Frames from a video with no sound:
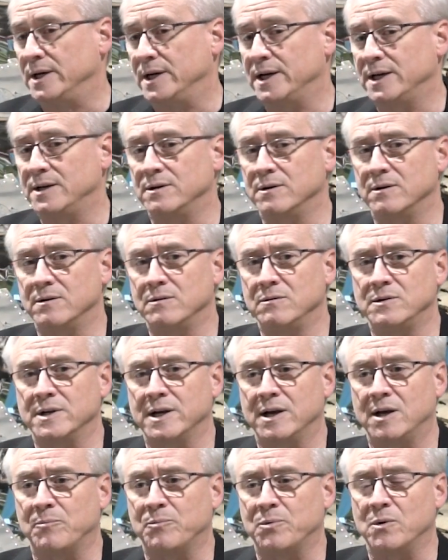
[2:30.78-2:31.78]
And
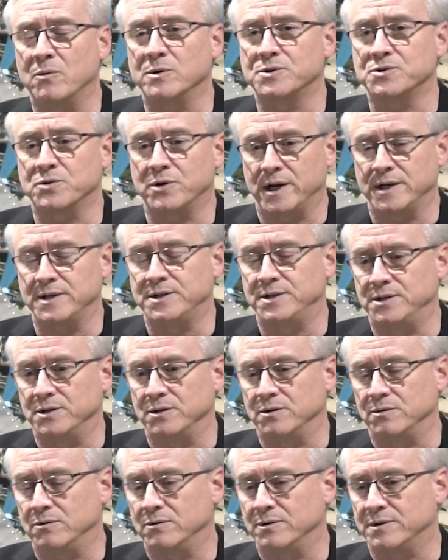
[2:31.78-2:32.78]
to help what we're trying to
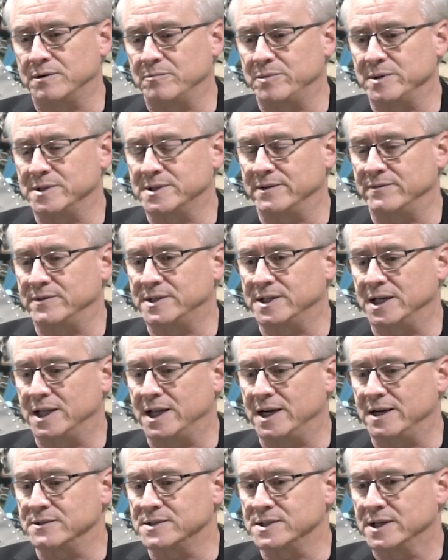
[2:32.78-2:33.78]
do with the B-17
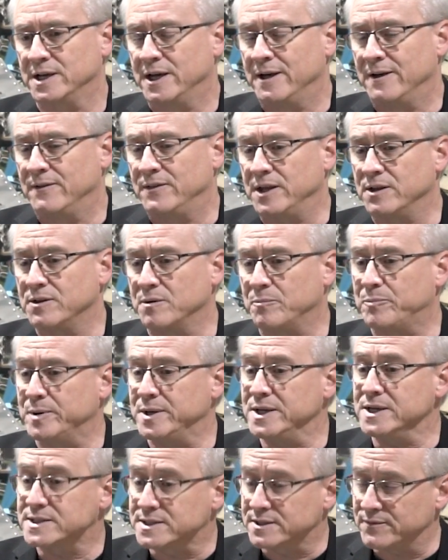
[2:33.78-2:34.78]
Alliance. The other
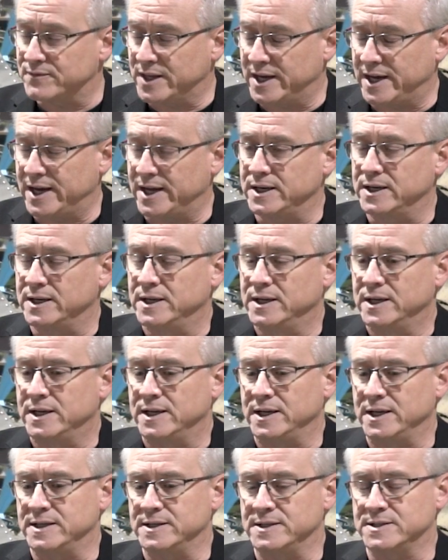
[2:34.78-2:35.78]
piece of that
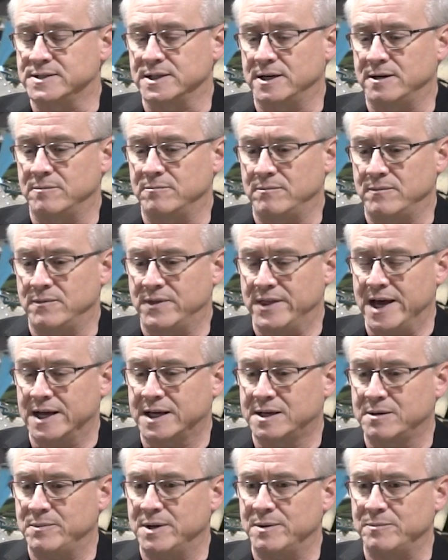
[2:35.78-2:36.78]
is
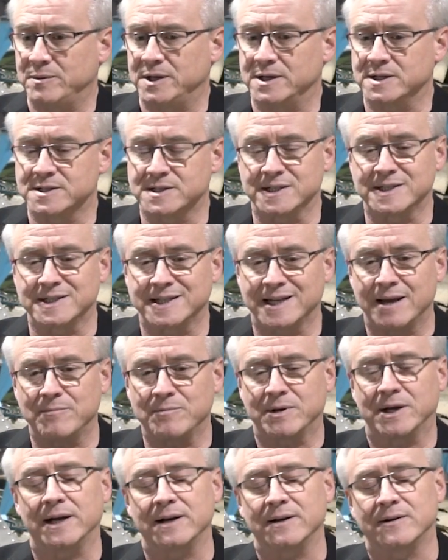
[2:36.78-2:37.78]
that commitment is the
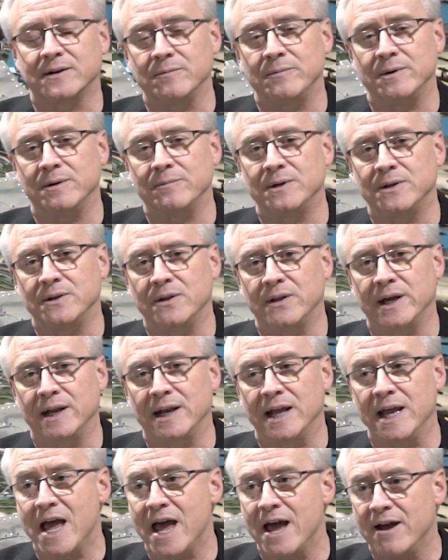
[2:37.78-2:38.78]
same kind of commitment
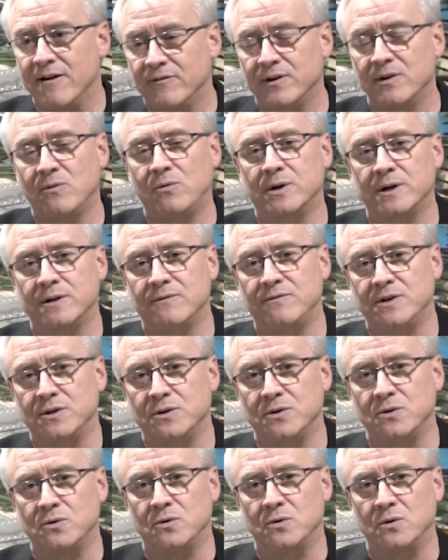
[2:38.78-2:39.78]
that every one of
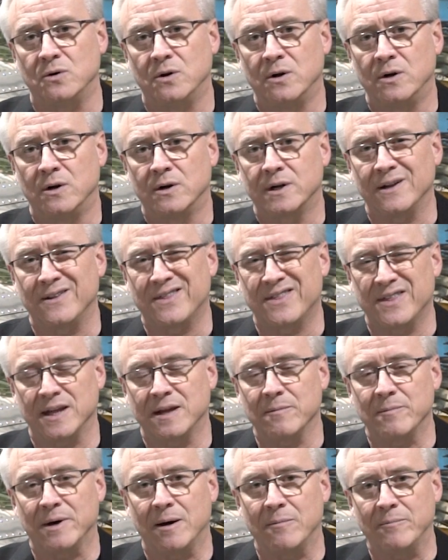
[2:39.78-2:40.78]
you can
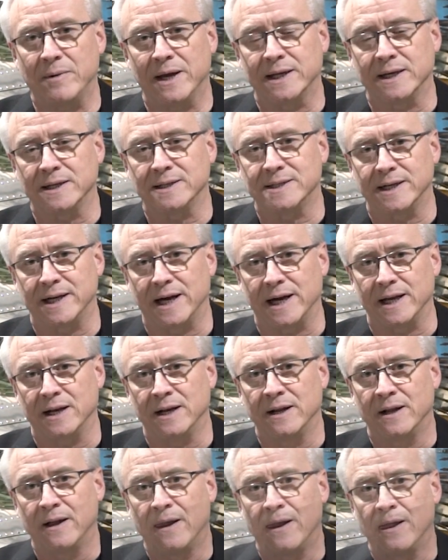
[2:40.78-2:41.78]
think about making tonight.
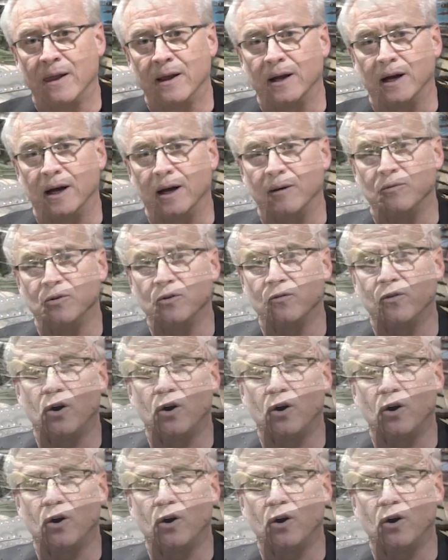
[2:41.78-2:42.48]
You've